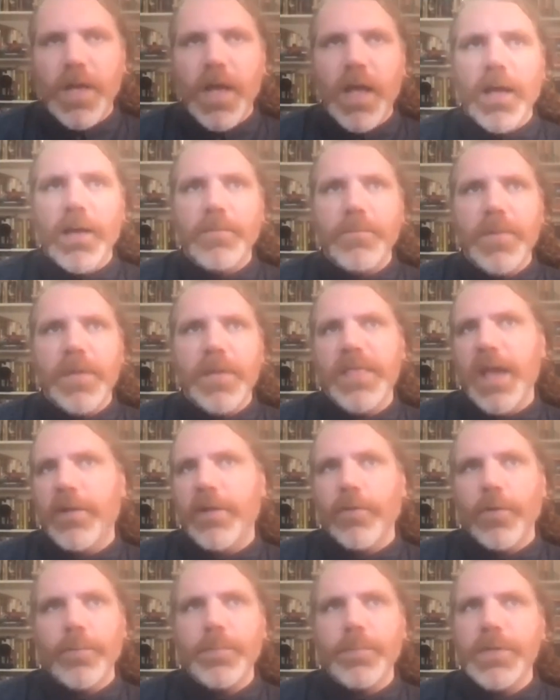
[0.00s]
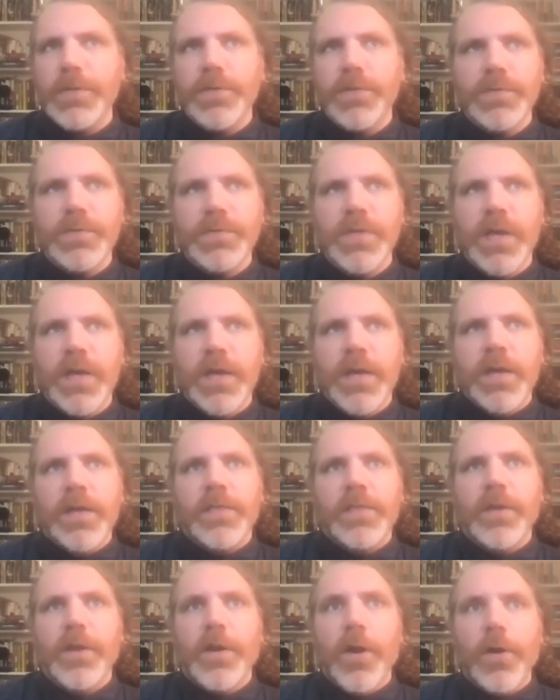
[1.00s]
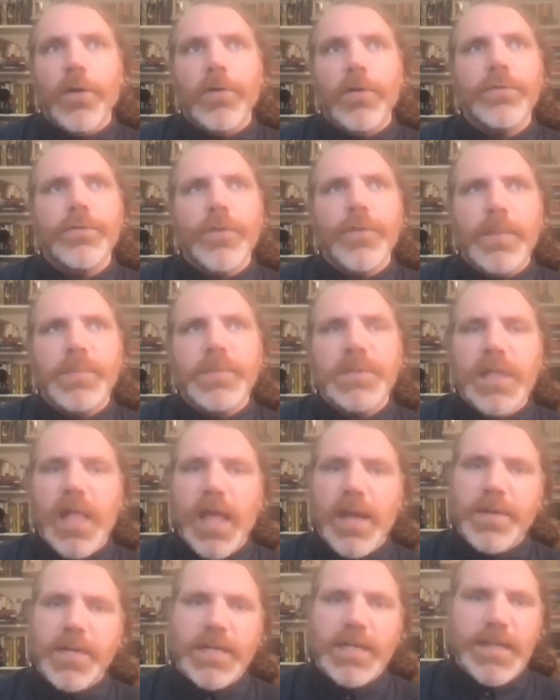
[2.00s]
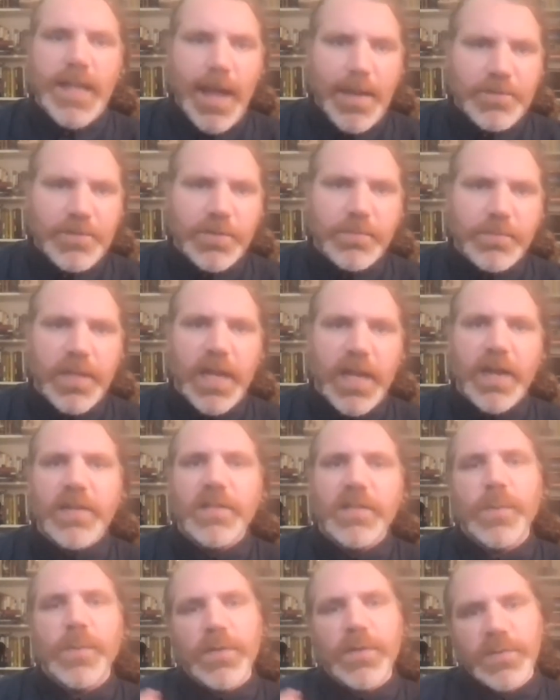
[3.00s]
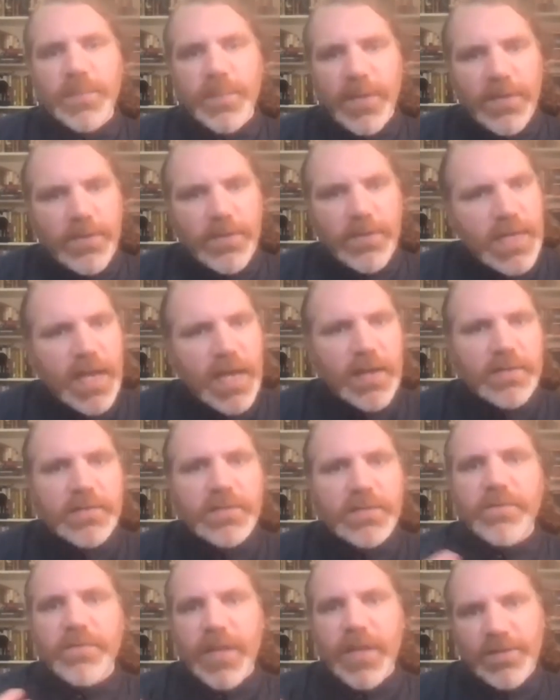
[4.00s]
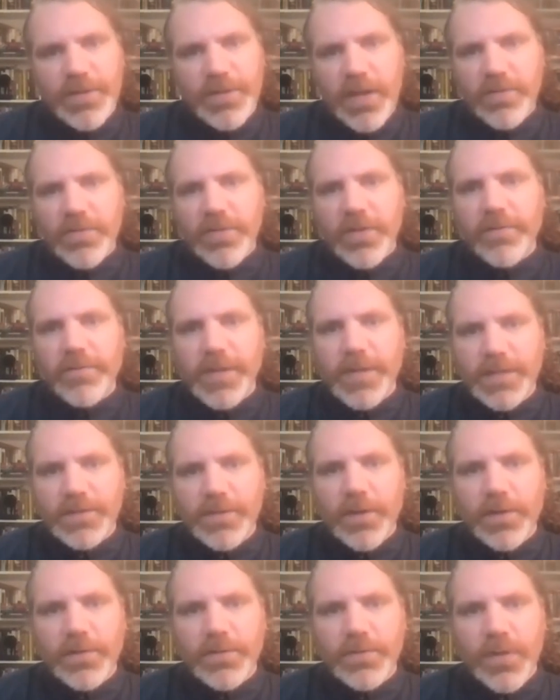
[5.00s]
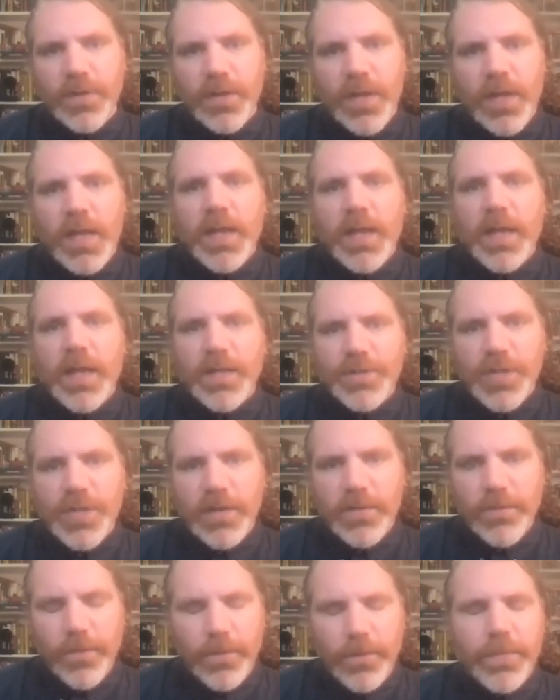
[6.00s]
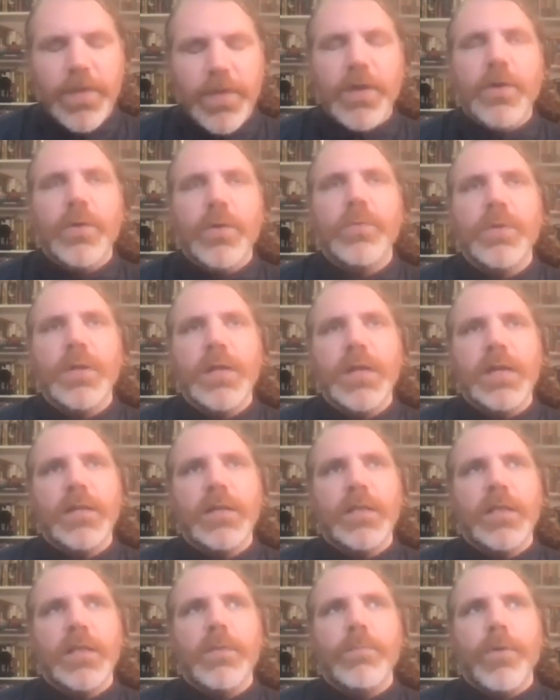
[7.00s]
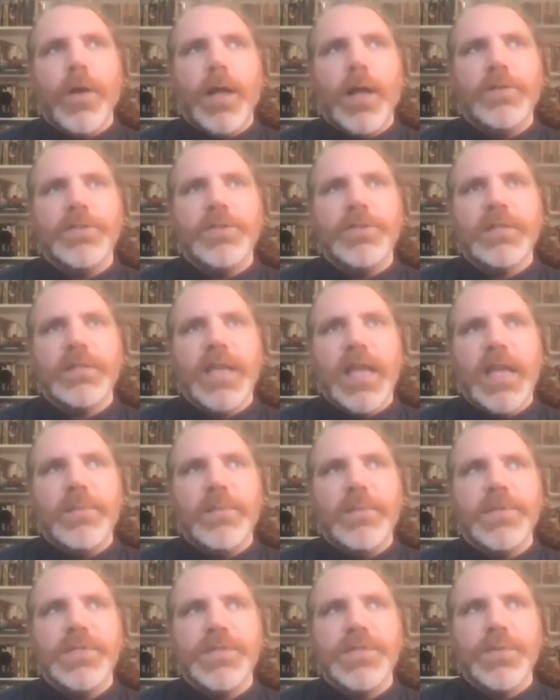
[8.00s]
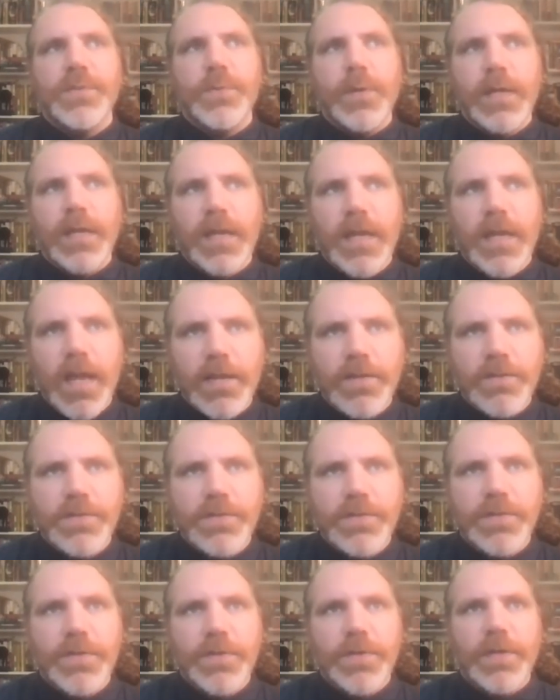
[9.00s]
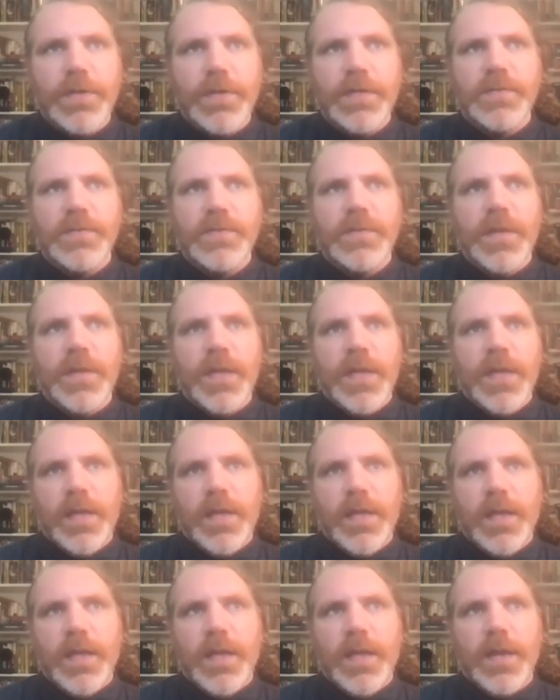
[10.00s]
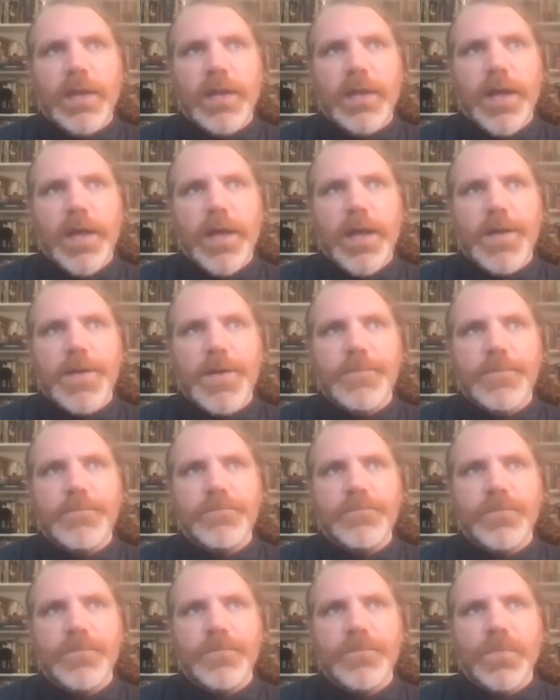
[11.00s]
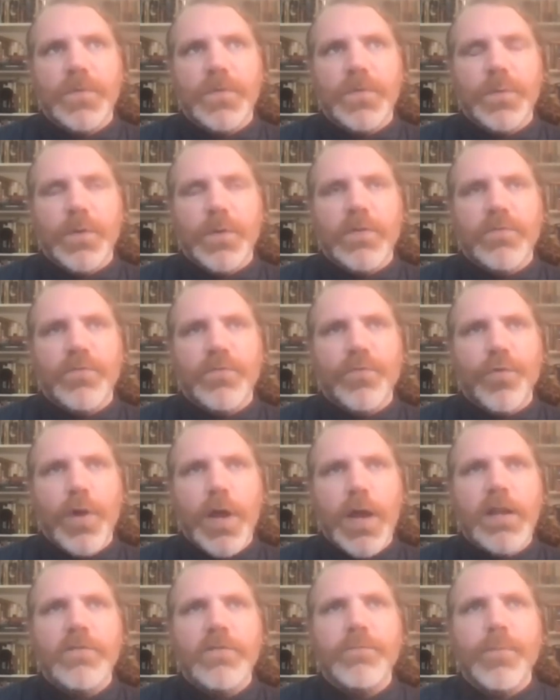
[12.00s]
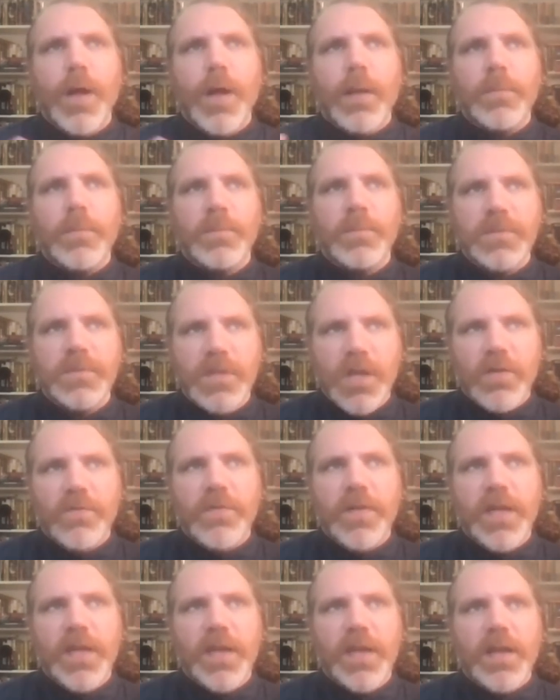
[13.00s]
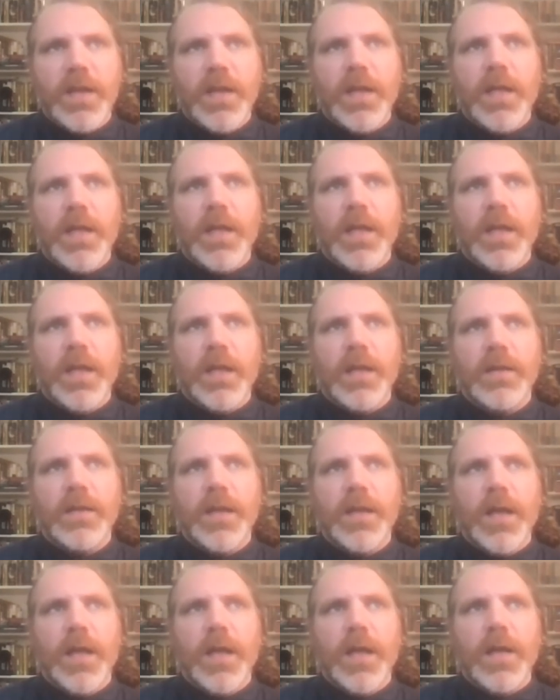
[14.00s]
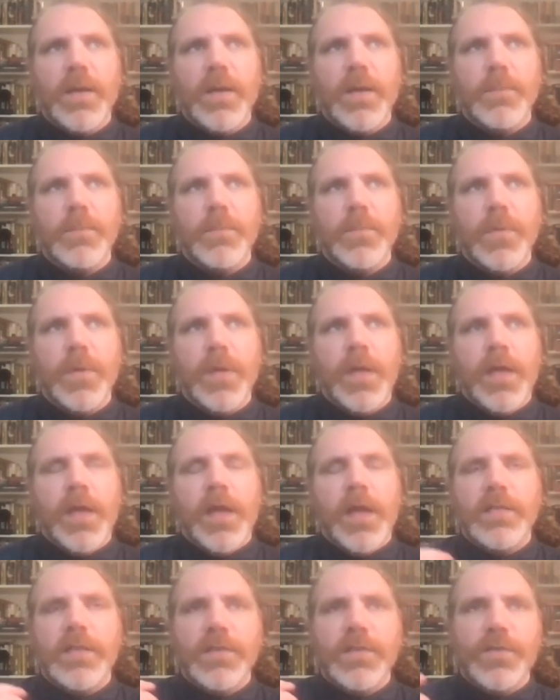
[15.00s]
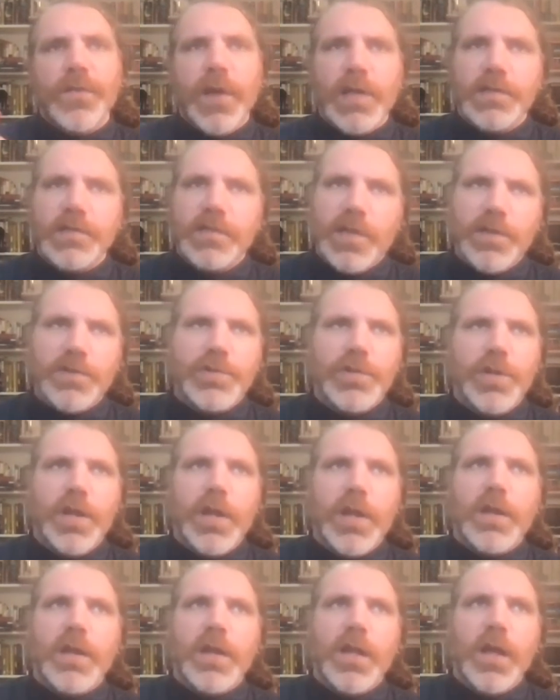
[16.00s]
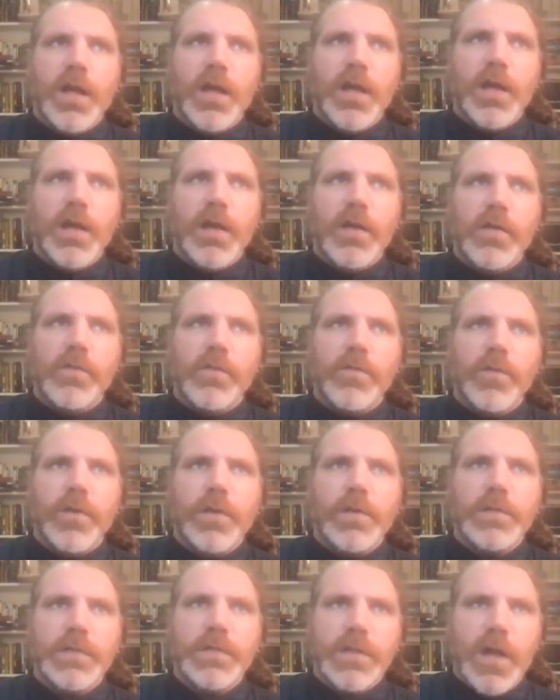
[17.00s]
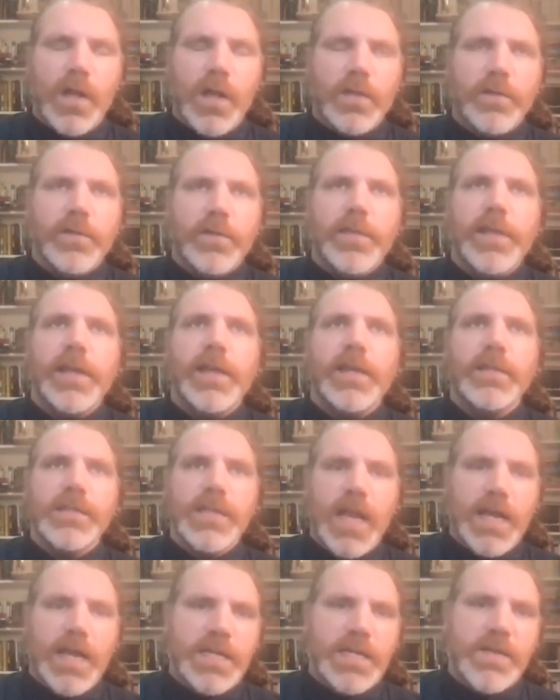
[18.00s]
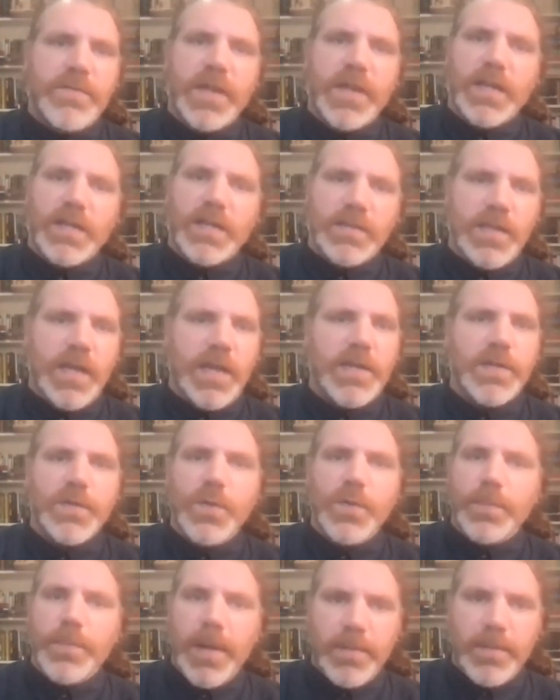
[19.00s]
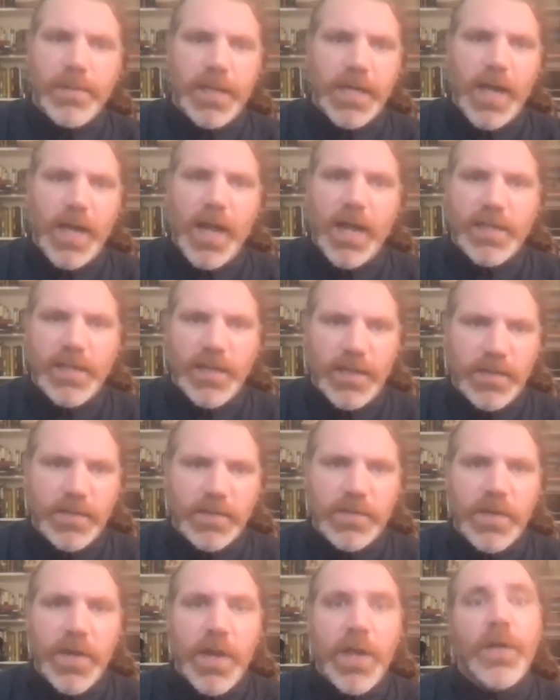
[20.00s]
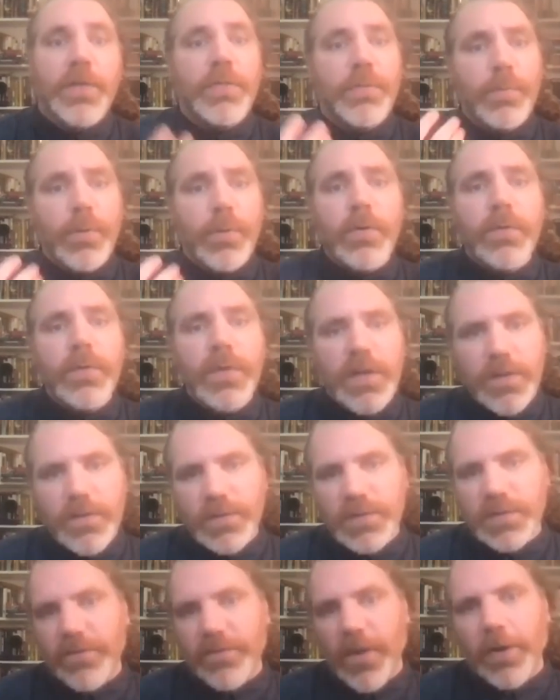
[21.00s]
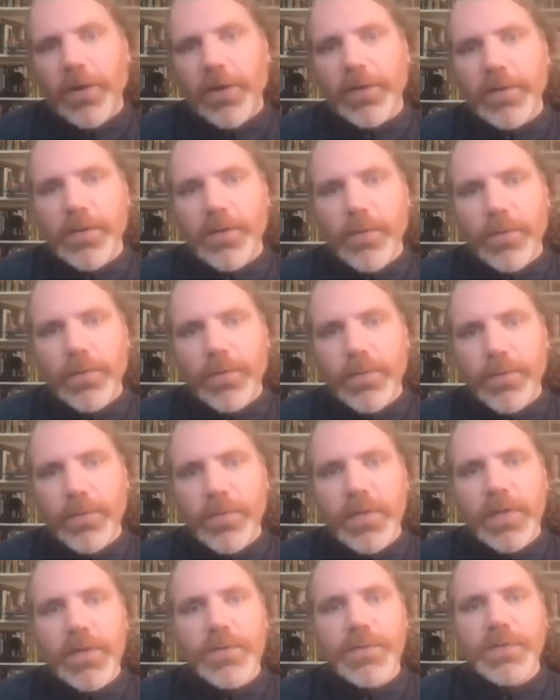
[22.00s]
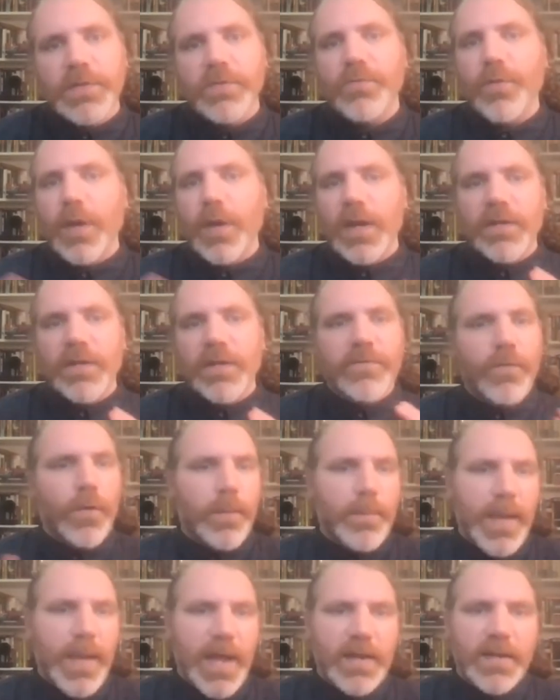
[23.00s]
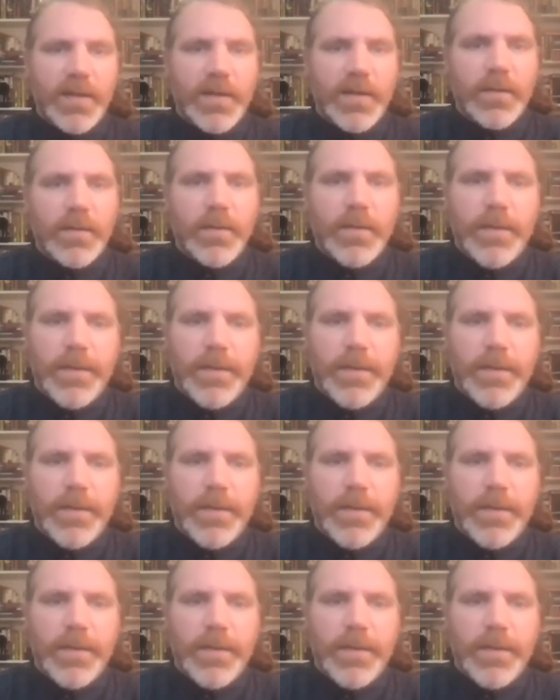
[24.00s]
Um, that group used the Karuk tribe's climate adaptation plan, as well as some other texts, to flesh out their research. In general, though, the project's aim is to engage students in um, sort of creative problem solving and um, in the translation of scholarly and scientific insight to a public audience through the use of art or through the use of creative formatting.